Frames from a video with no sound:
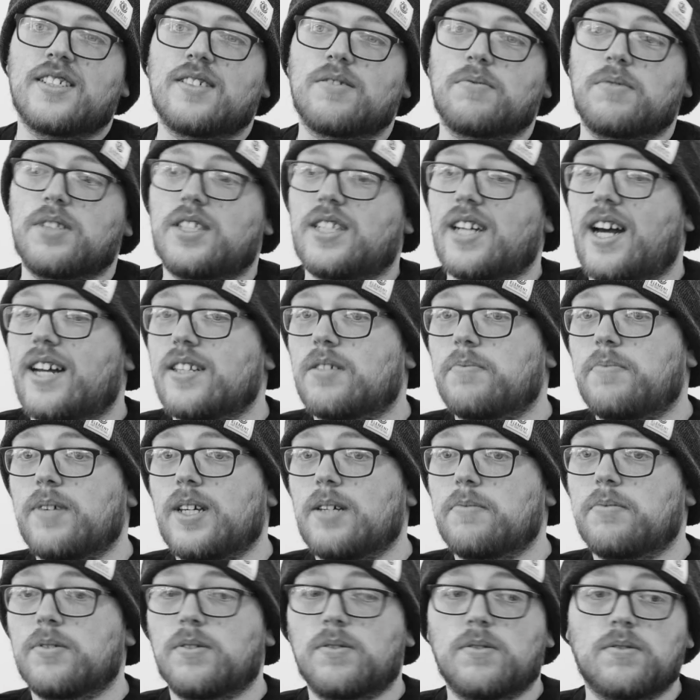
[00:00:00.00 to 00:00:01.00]
We chat to
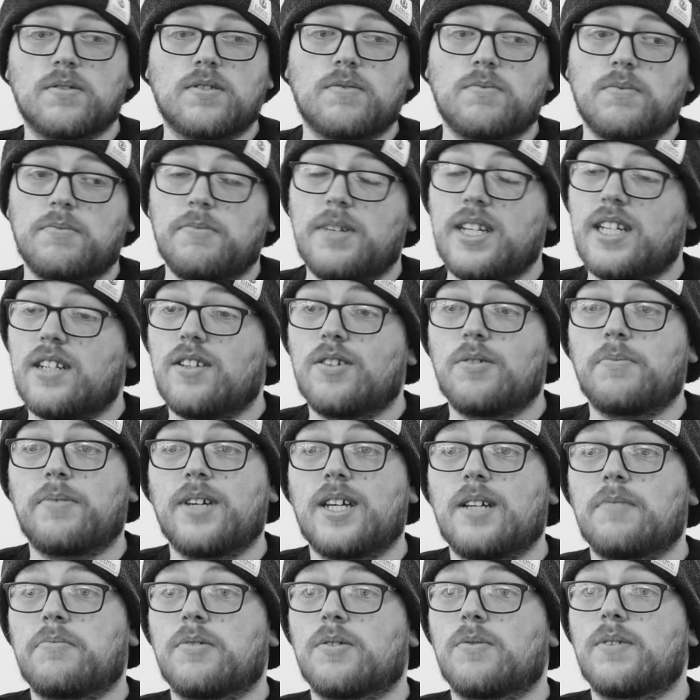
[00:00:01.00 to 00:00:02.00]
people, meet new
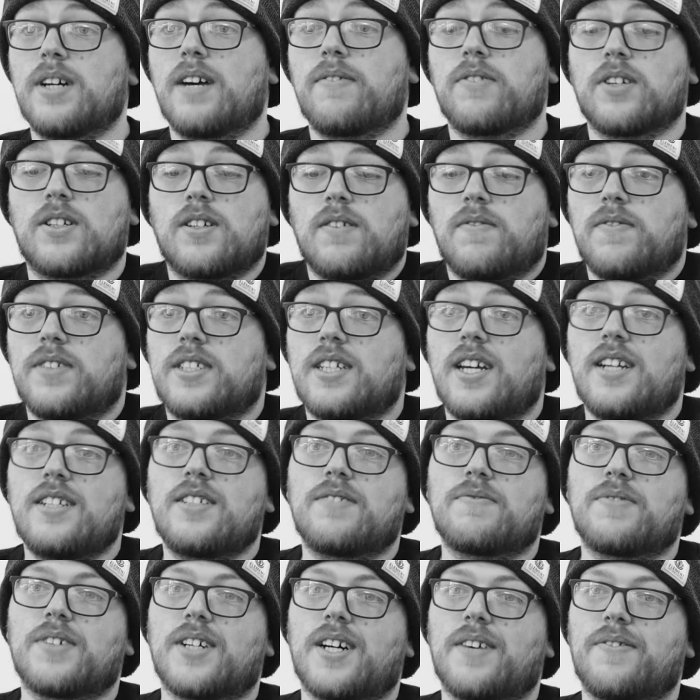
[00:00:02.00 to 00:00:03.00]
people, we have a
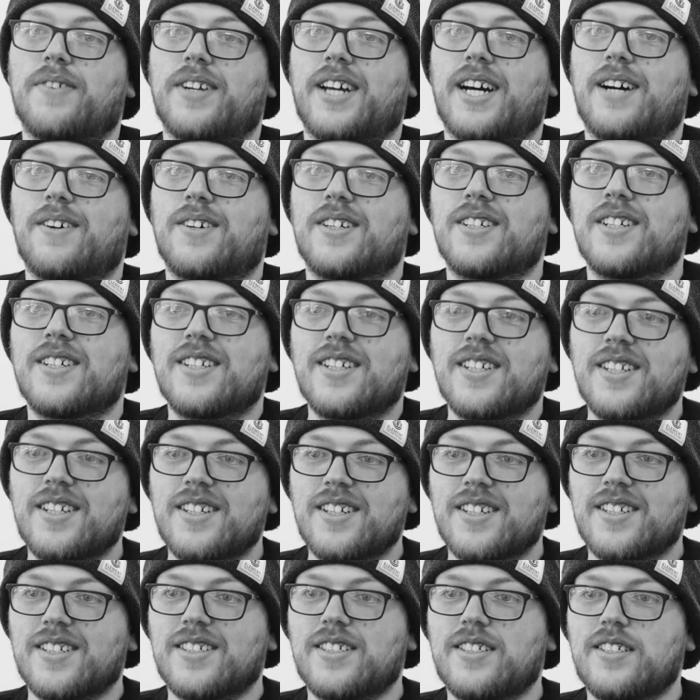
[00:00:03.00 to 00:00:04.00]
conversation for half an hour.
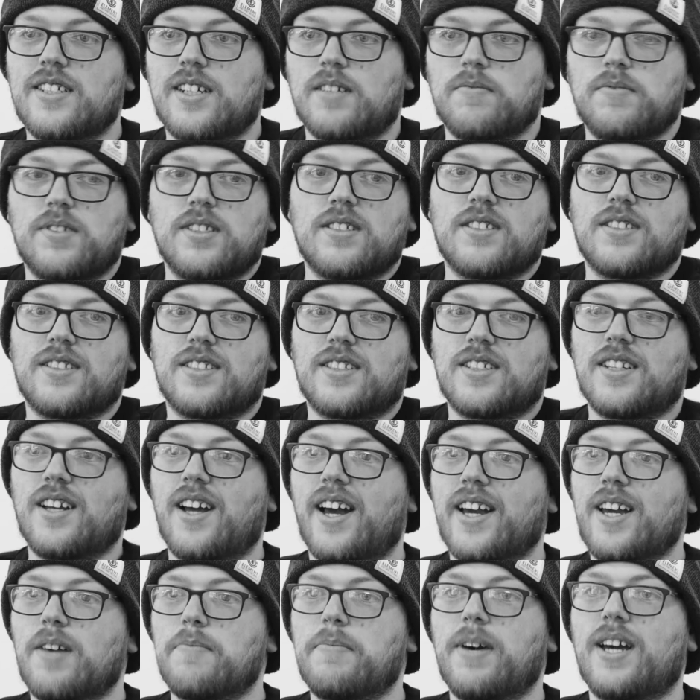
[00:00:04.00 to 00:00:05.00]
You know,
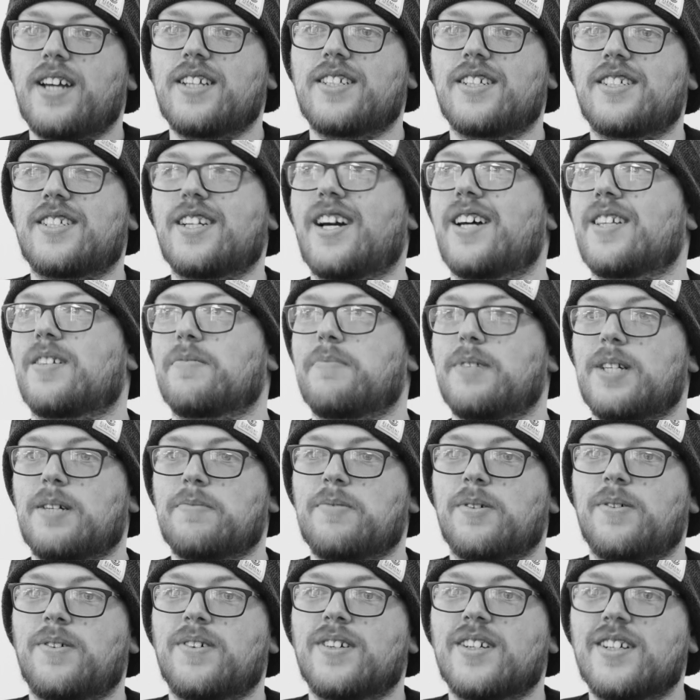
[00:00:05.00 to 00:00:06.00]
I get paid to chat to
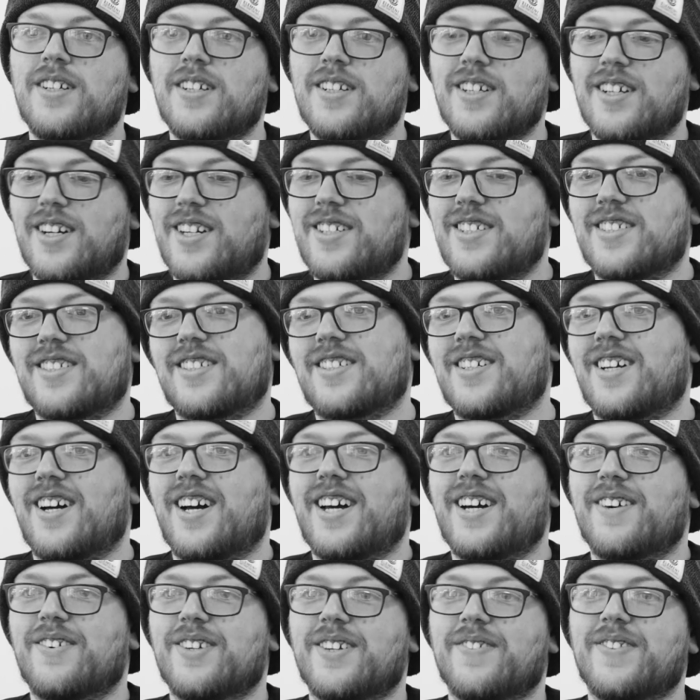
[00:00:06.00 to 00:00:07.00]
people. I just cut
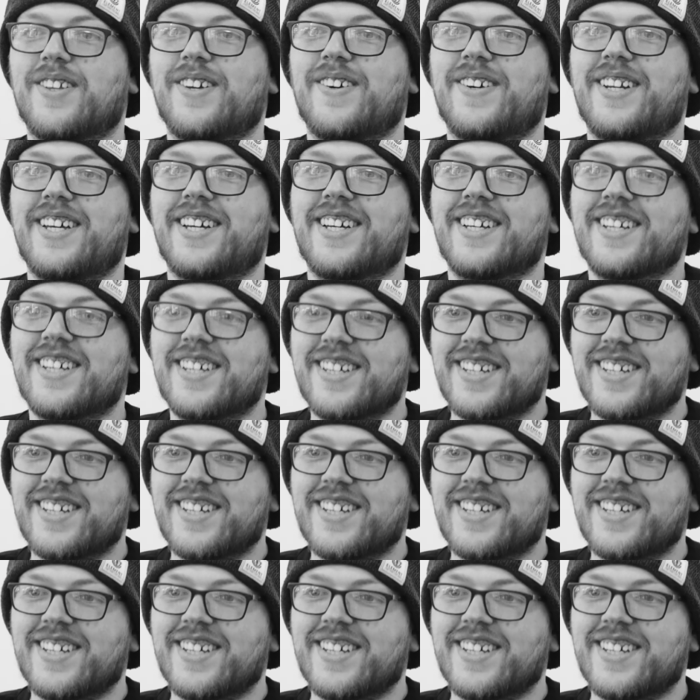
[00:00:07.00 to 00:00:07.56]
hair when I'm doing it.